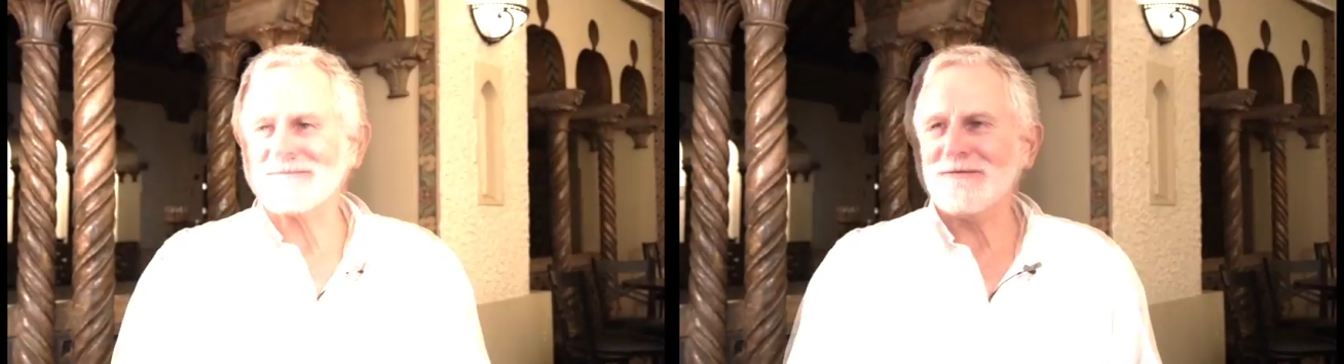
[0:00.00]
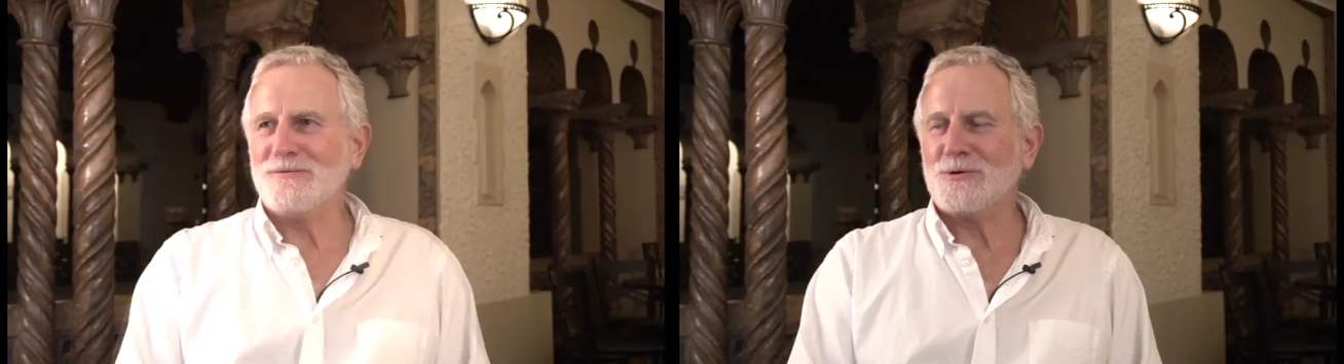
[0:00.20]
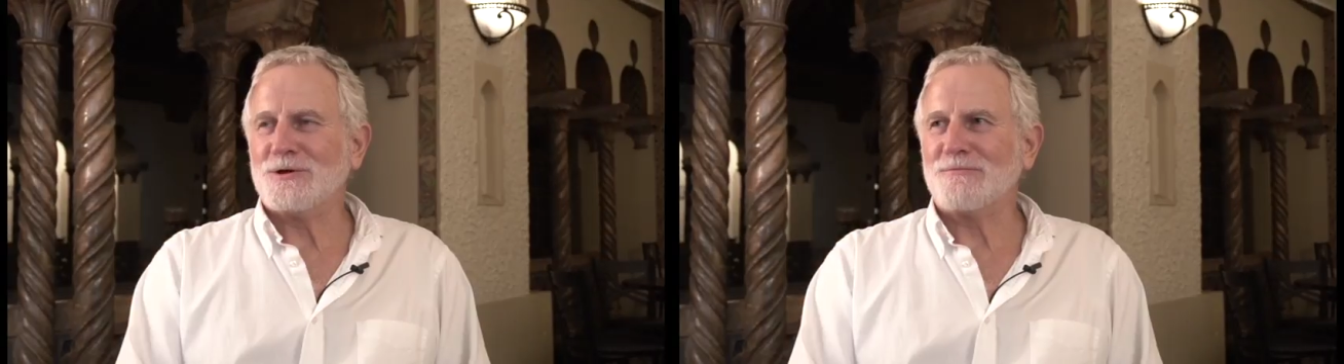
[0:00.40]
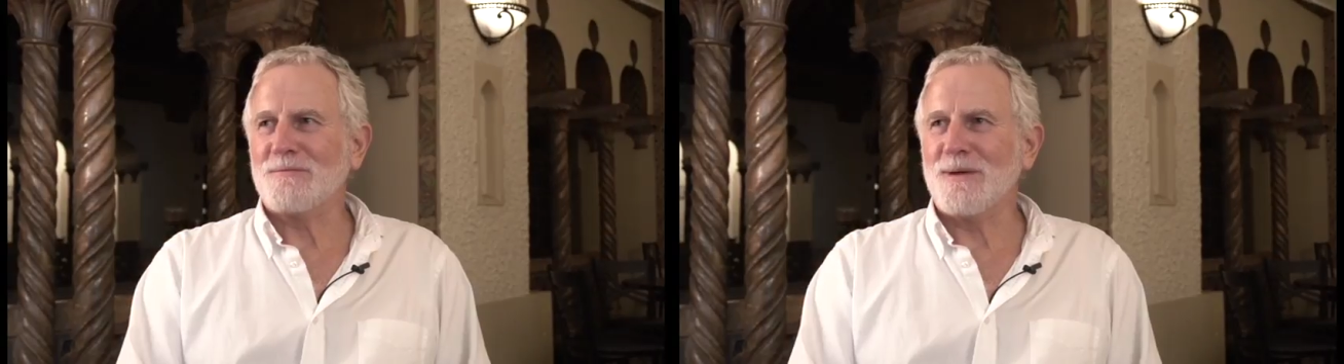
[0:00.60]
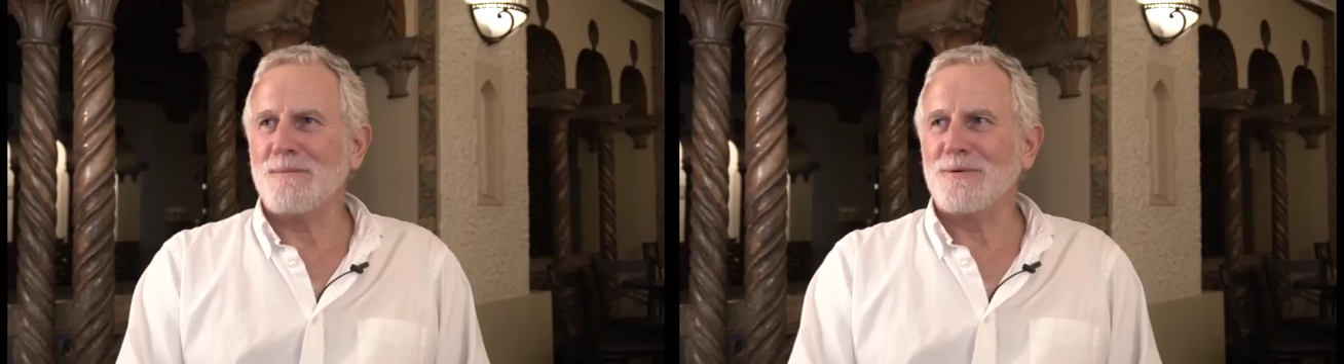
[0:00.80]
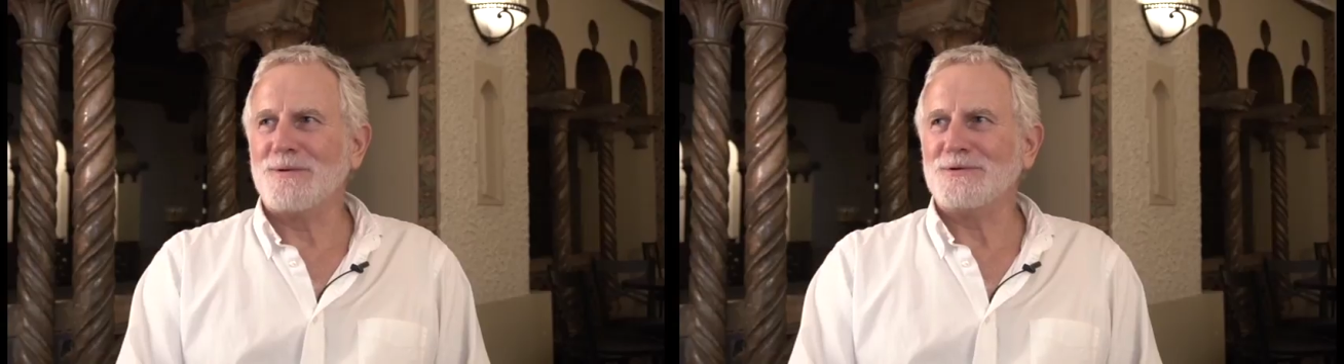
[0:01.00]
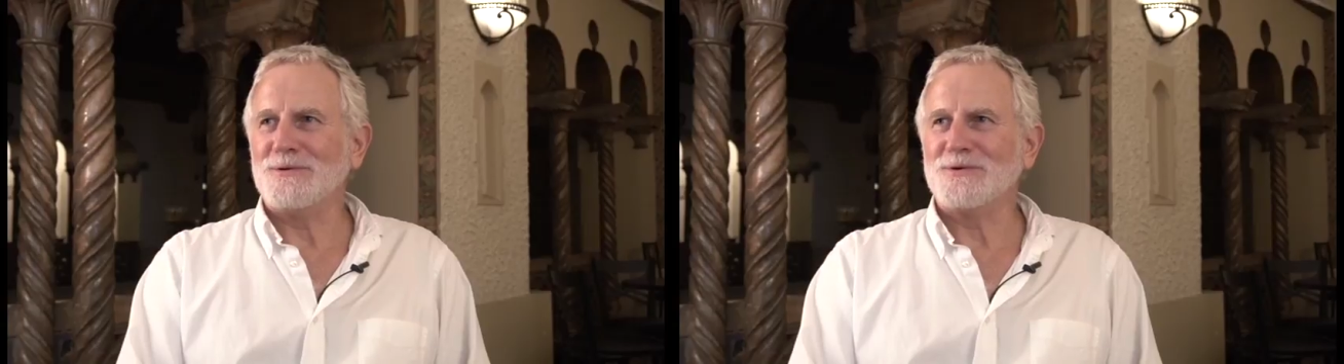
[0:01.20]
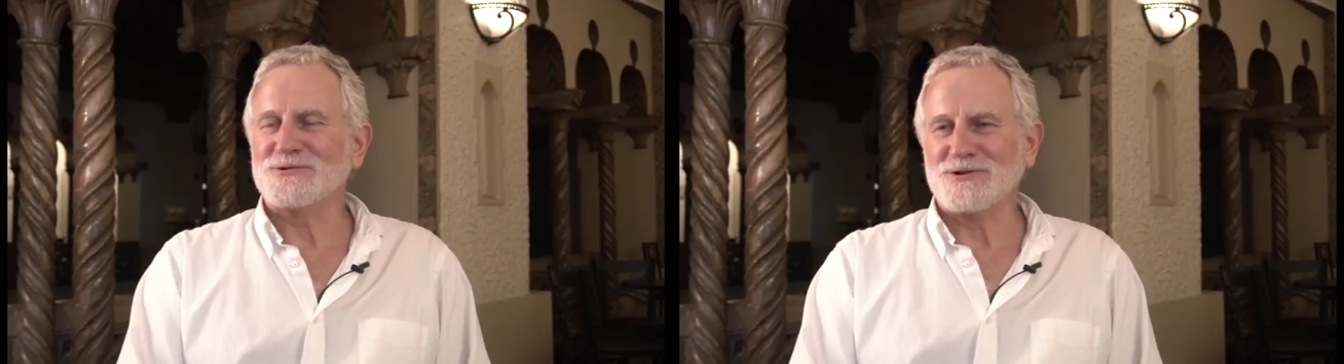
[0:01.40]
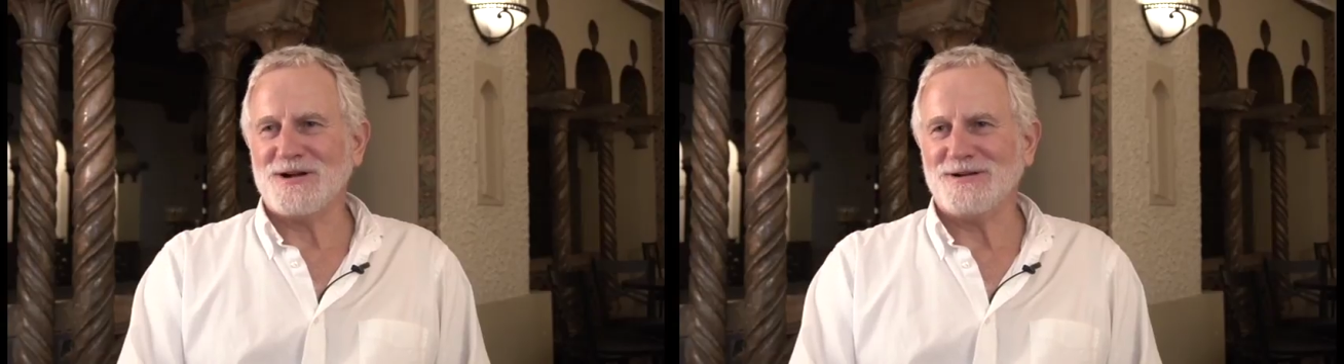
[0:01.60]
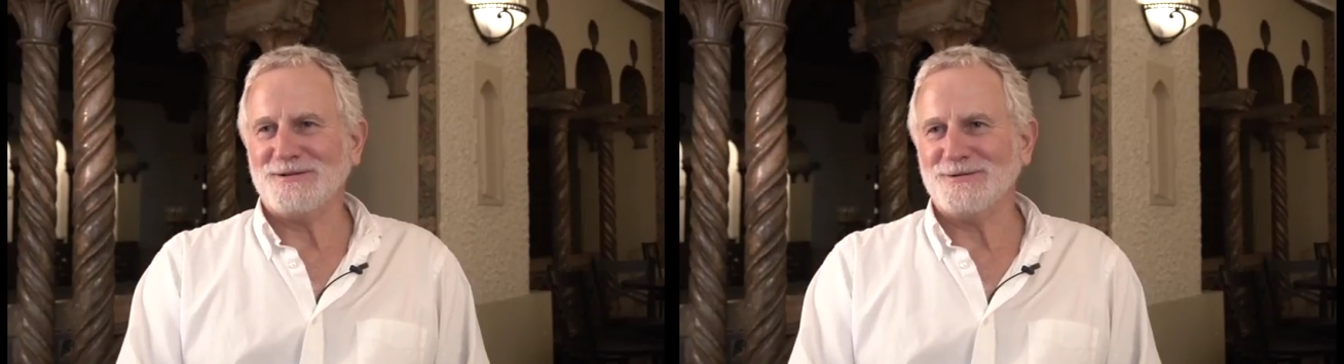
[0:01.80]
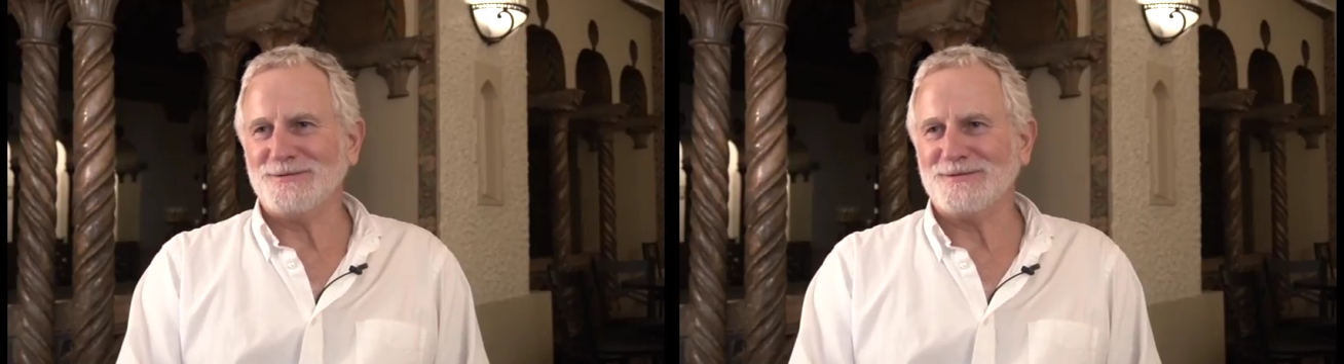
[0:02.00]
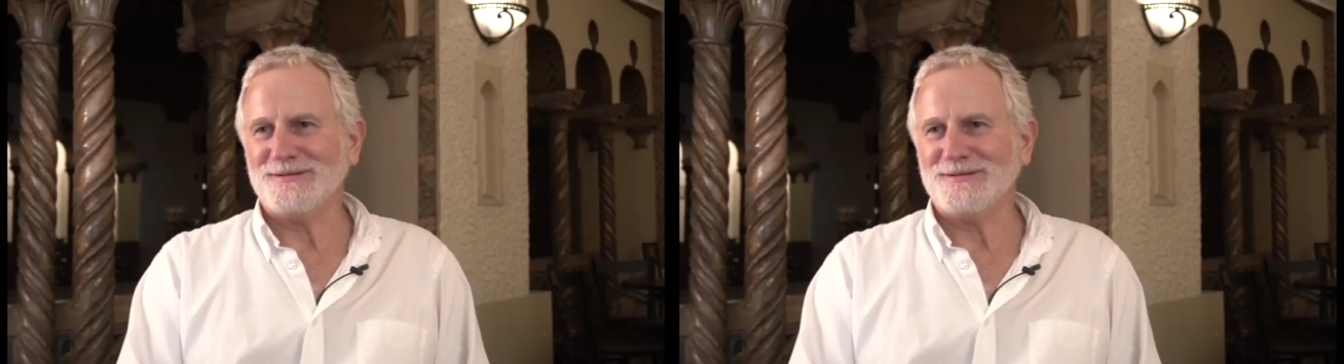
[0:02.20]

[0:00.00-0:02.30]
If you can remember when you were a child